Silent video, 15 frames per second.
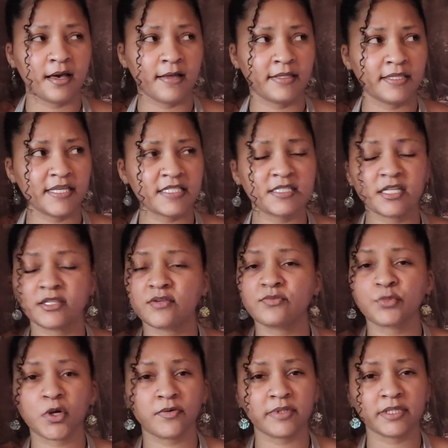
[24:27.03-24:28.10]
There's nothing
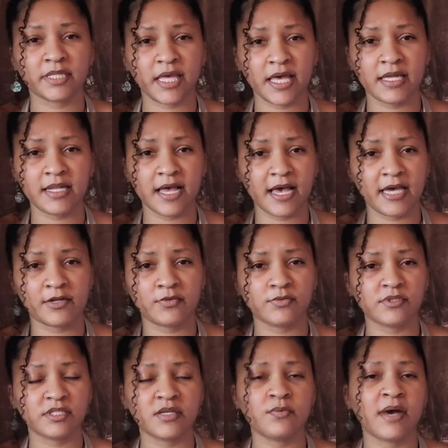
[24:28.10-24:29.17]
wrong with that. I don't
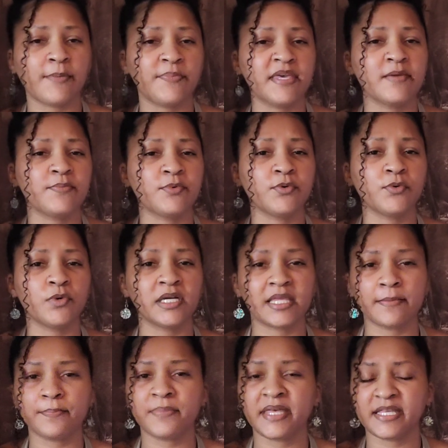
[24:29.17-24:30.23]
see why people would
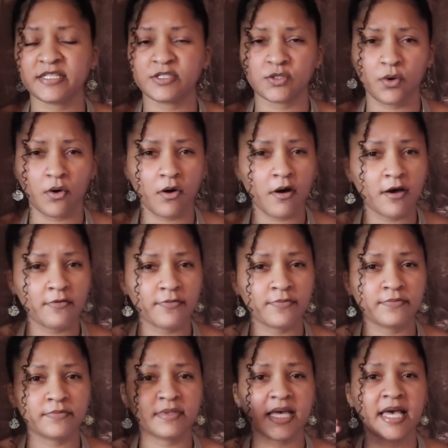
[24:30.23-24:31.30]
get pissed off
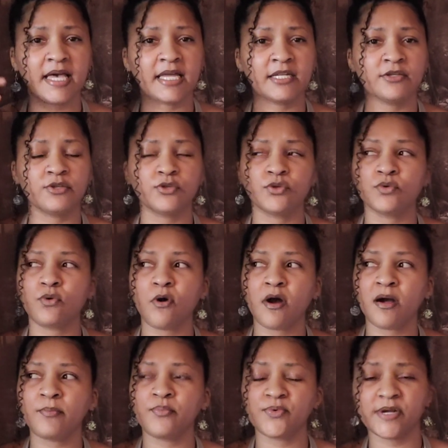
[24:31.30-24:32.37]
that you are
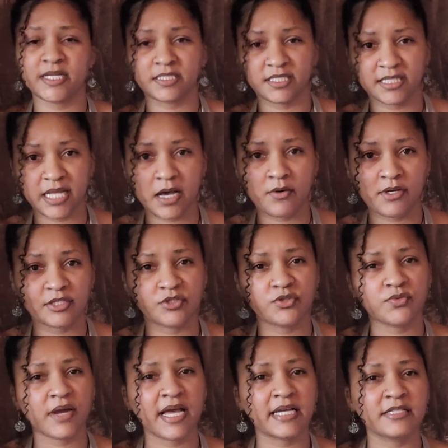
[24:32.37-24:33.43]
branching out and
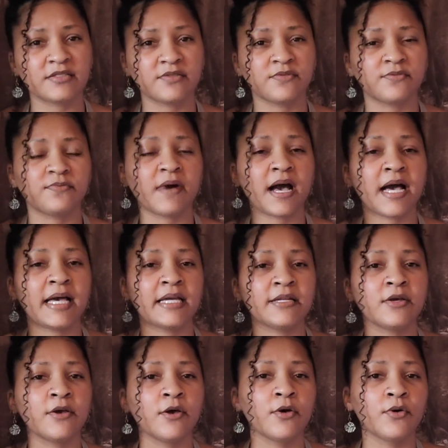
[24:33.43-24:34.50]
trying to
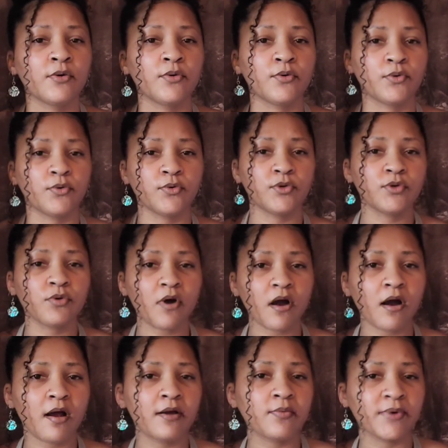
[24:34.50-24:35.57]
find who you
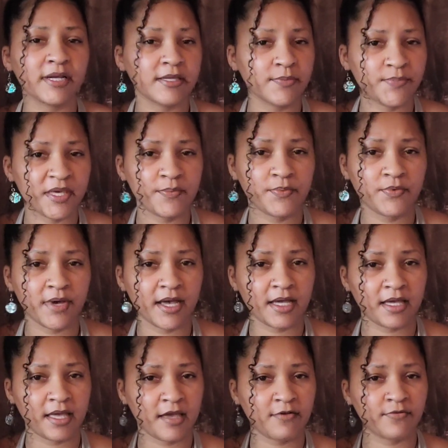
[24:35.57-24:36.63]
are and where your people had
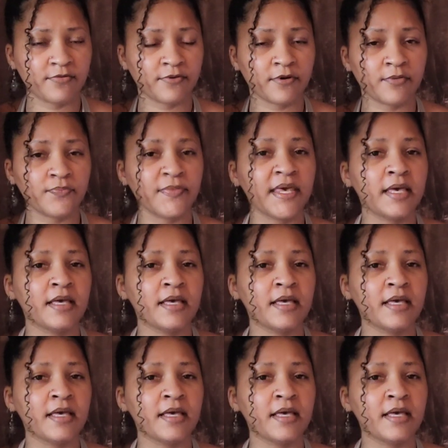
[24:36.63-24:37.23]
came from.